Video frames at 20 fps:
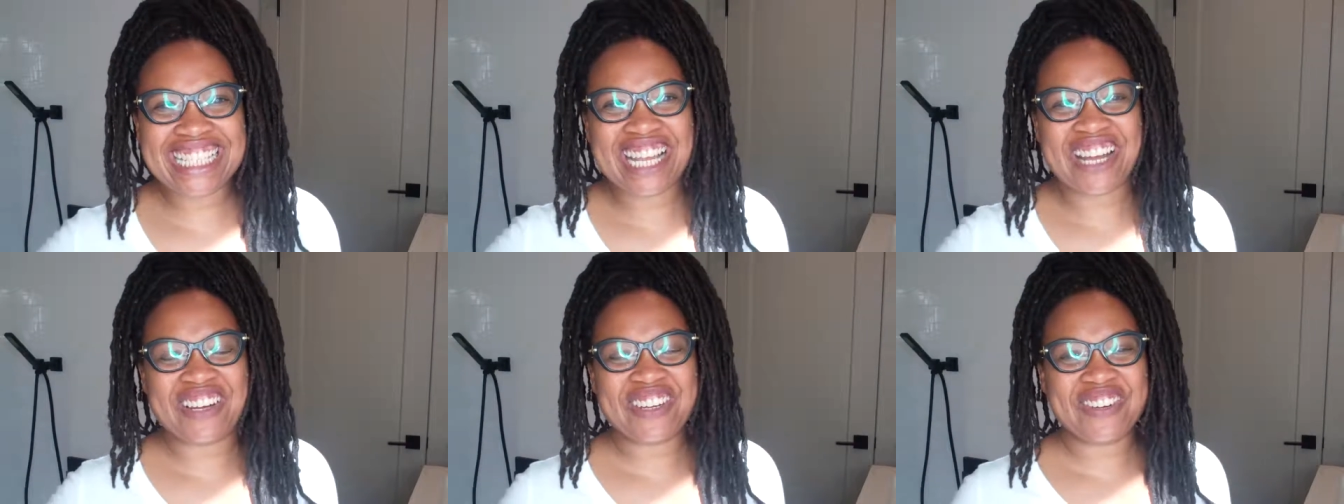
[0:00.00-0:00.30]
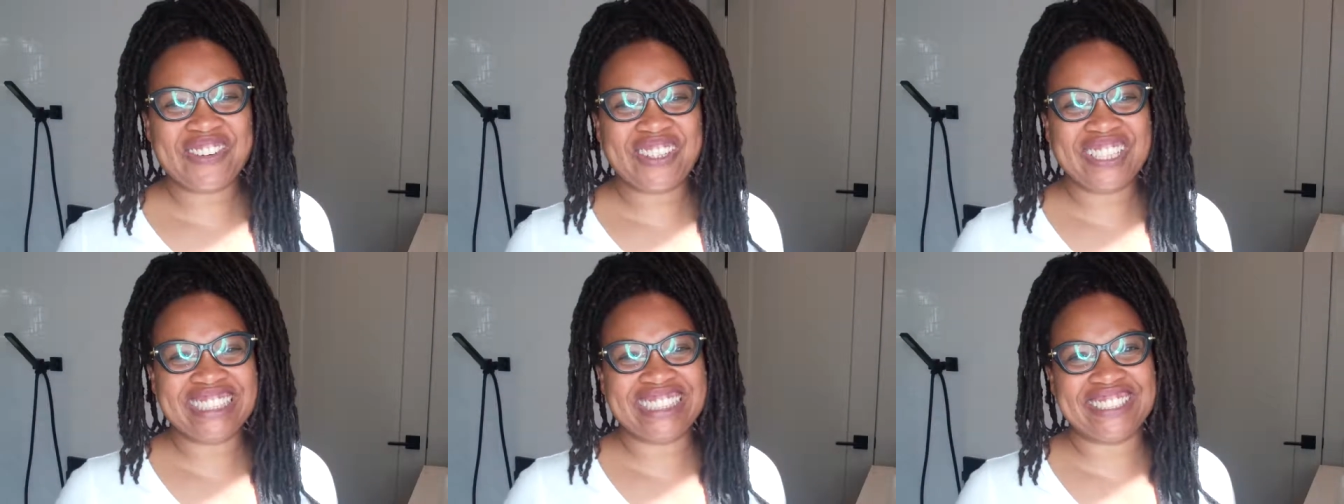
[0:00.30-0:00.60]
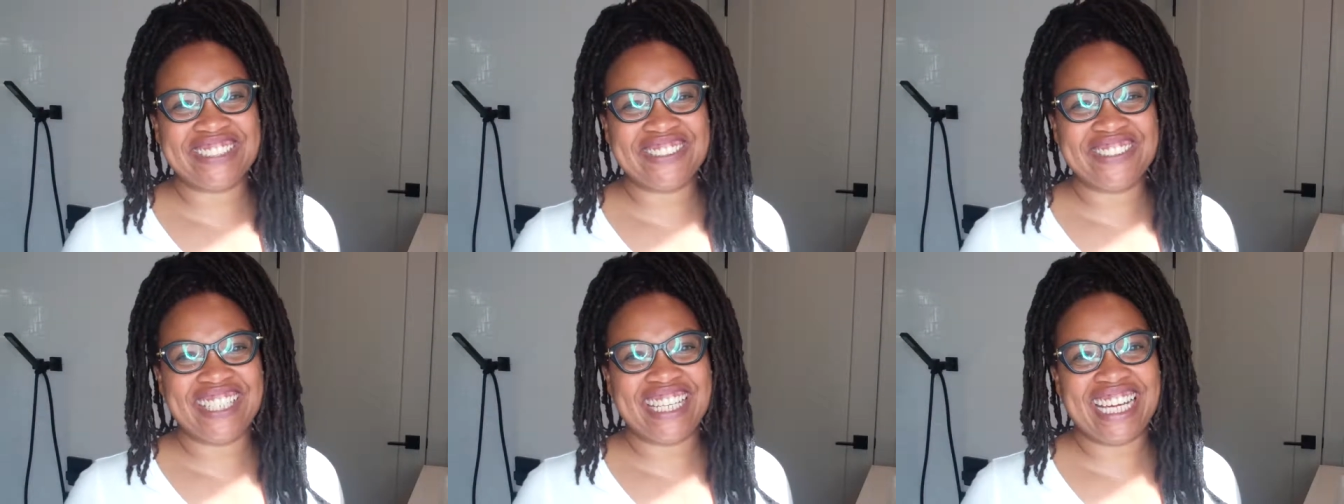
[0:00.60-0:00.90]
how you all
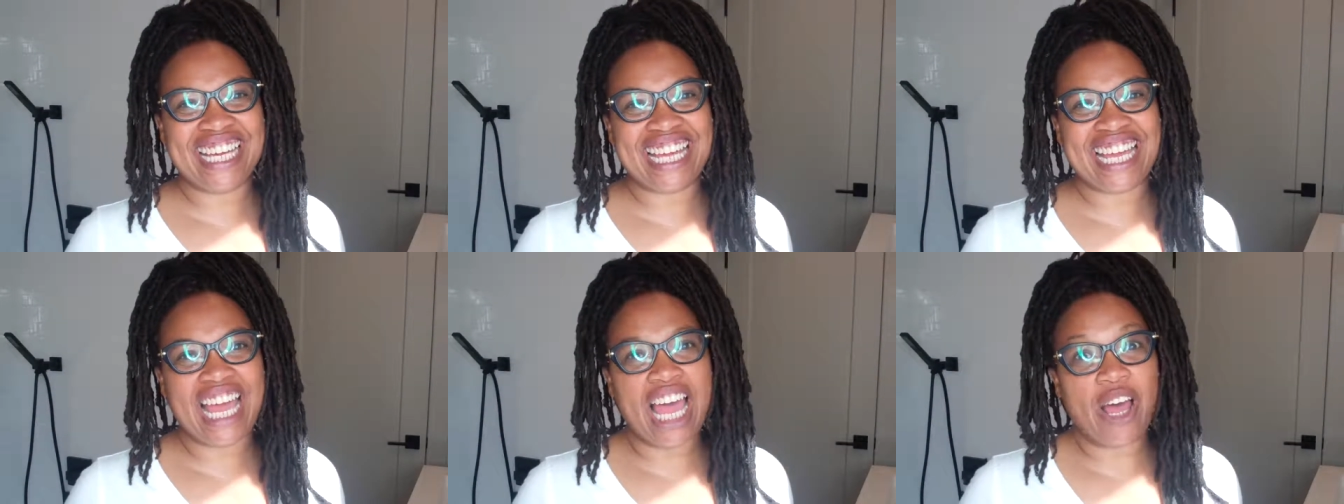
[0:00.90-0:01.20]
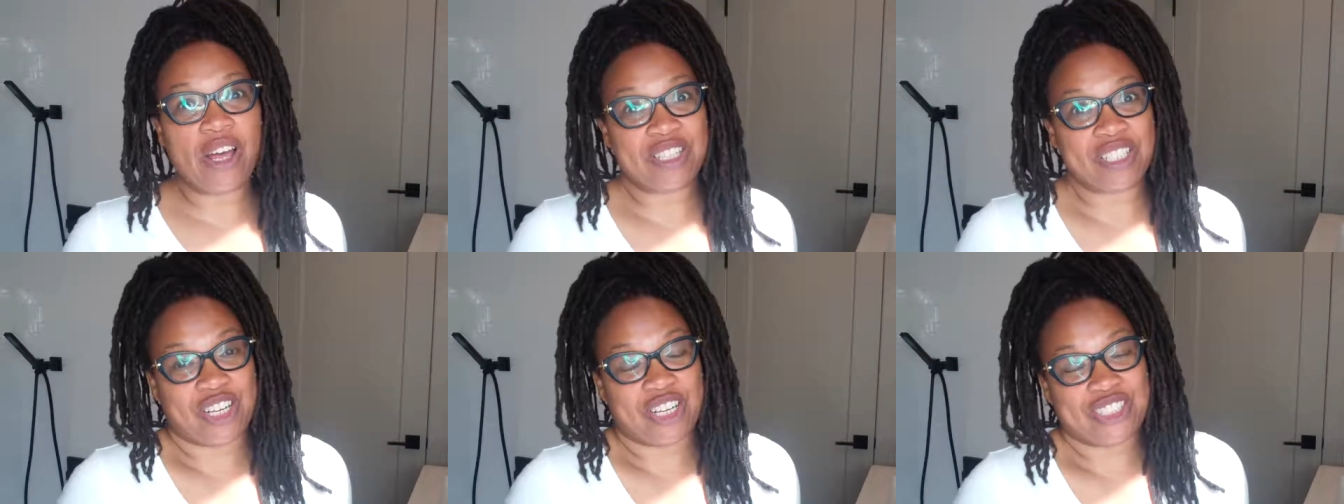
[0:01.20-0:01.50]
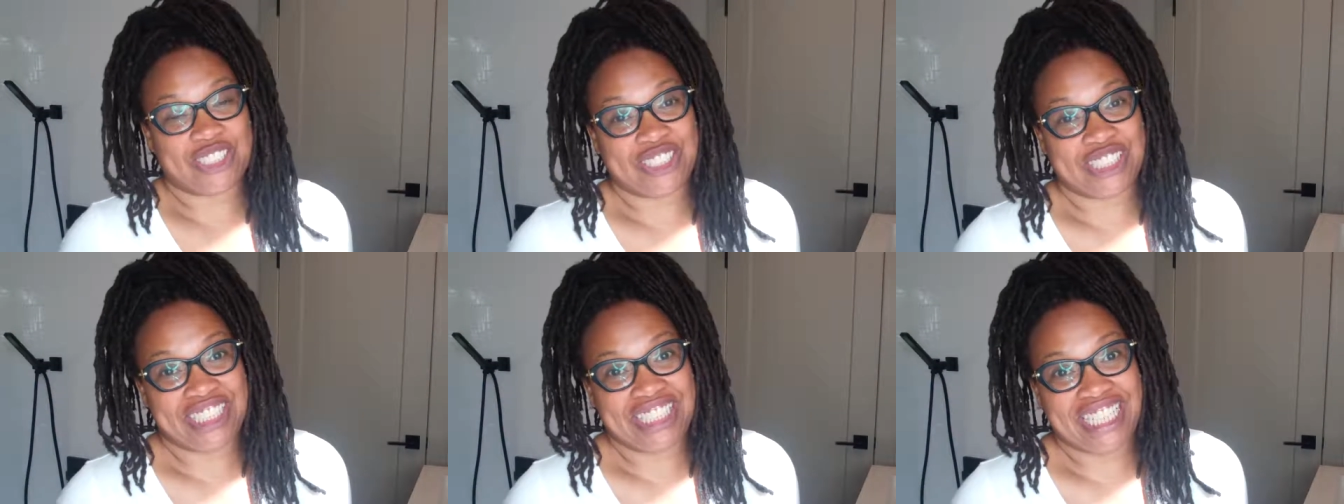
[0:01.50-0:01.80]
doing?
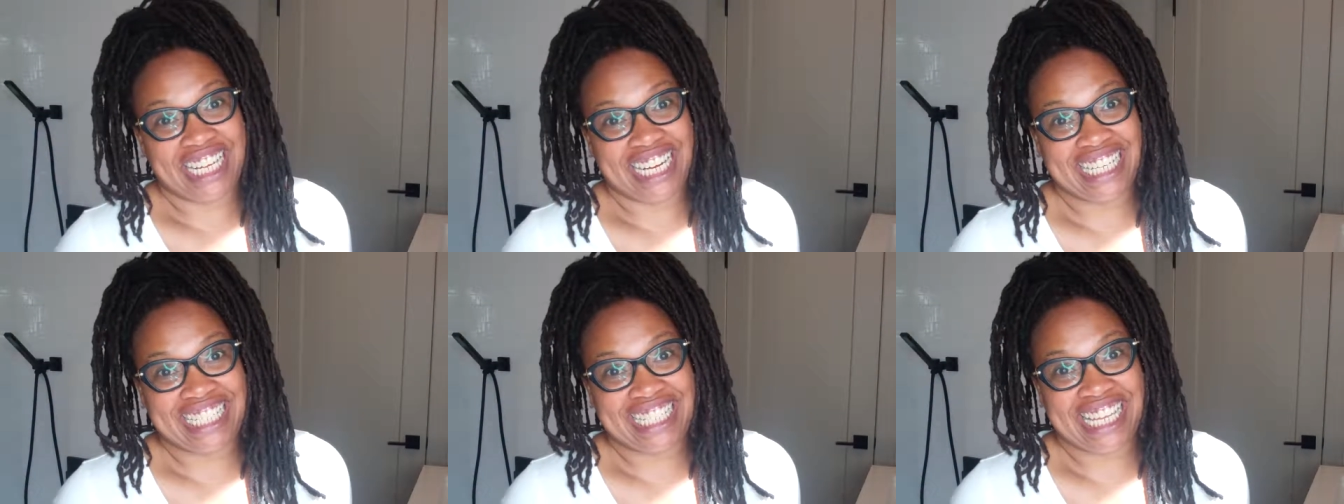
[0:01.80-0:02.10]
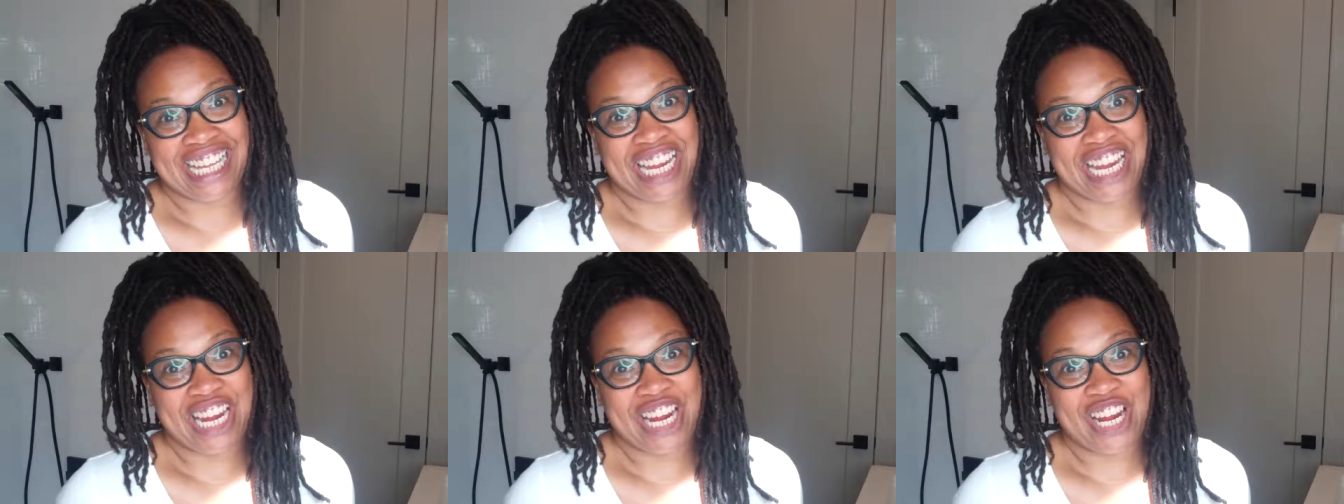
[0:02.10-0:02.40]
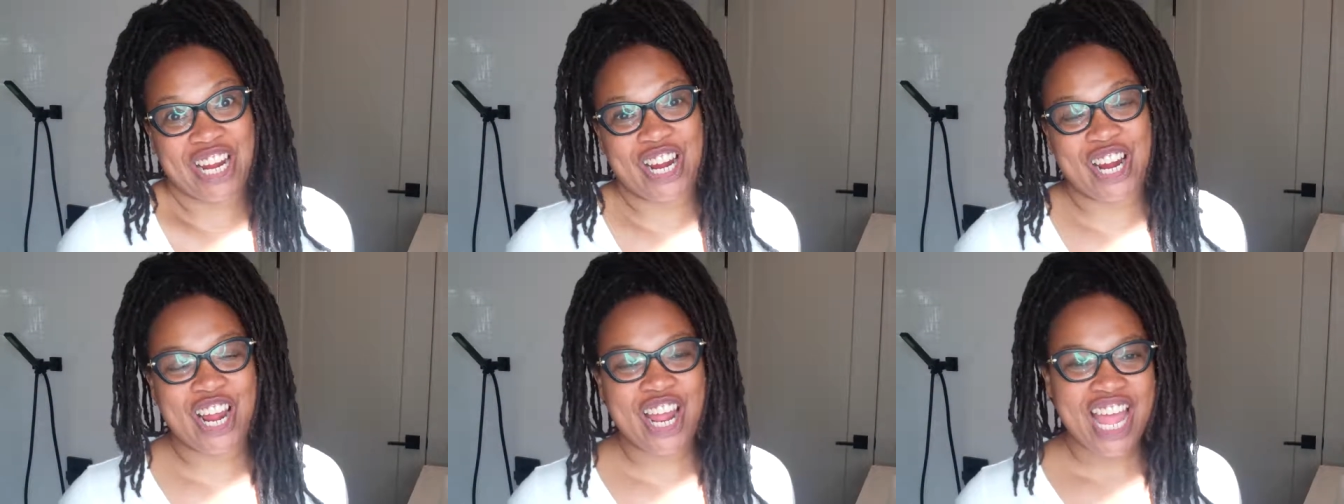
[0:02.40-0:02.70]
Dr. D Nice
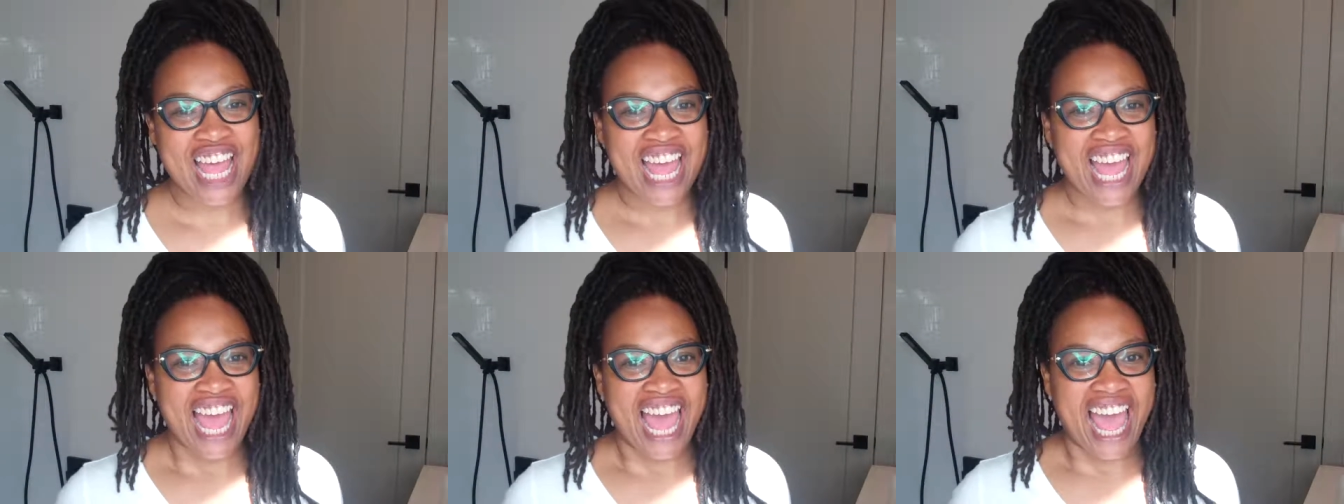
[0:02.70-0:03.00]
here.